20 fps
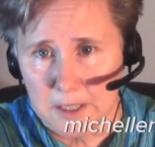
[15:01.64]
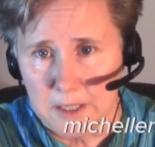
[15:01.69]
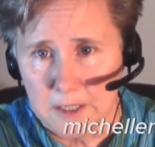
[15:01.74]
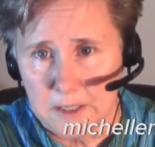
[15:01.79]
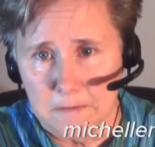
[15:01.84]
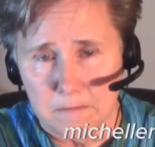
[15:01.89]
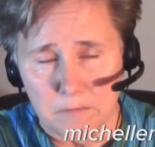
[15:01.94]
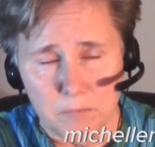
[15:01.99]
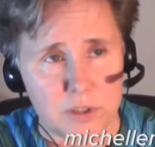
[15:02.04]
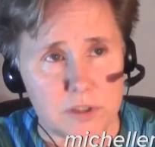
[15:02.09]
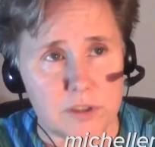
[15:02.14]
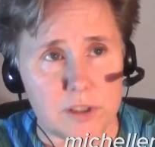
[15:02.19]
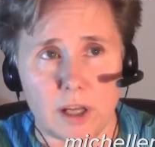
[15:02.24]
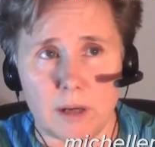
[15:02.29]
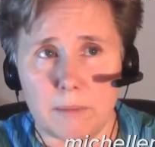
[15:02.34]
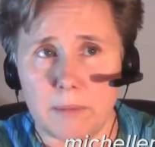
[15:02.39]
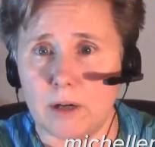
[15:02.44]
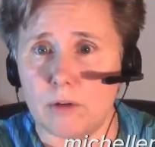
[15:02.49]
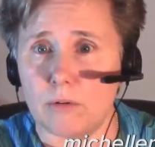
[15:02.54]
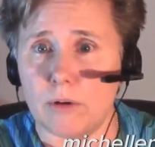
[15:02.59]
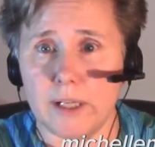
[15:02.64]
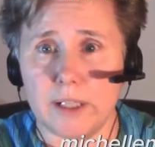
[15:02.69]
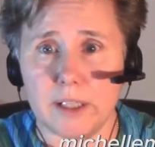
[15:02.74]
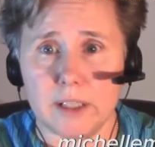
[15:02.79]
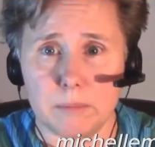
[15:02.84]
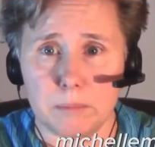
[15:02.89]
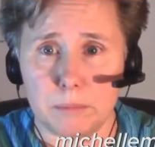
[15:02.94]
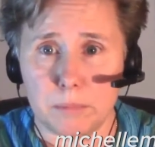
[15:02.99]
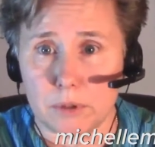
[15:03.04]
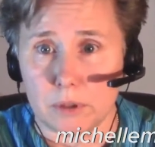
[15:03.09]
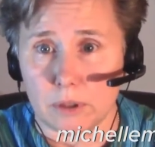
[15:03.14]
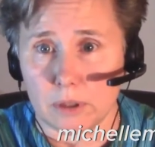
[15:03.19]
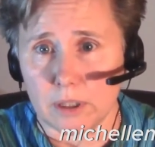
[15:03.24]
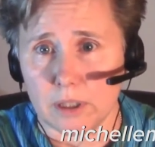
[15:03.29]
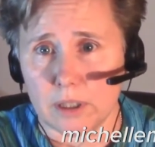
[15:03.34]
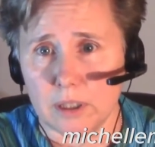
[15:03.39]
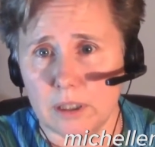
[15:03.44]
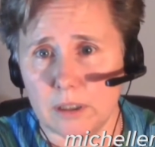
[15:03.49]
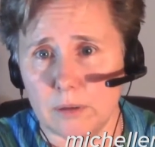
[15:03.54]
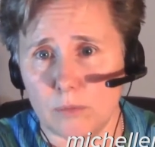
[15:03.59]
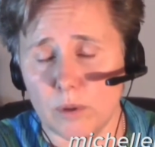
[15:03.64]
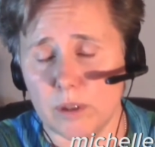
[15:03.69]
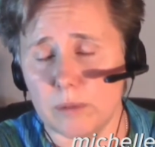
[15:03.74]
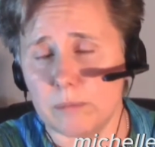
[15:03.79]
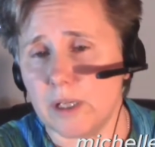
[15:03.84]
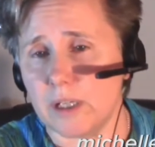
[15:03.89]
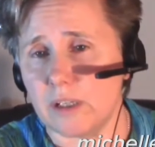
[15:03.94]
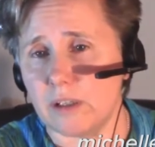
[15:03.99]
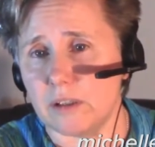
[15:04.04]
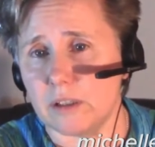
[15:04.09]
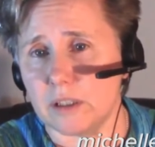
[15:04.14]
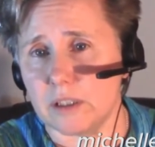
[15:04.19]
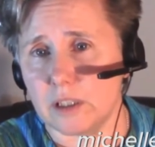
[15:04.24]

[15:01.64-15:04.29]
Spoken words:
It's not about writing a book. One of my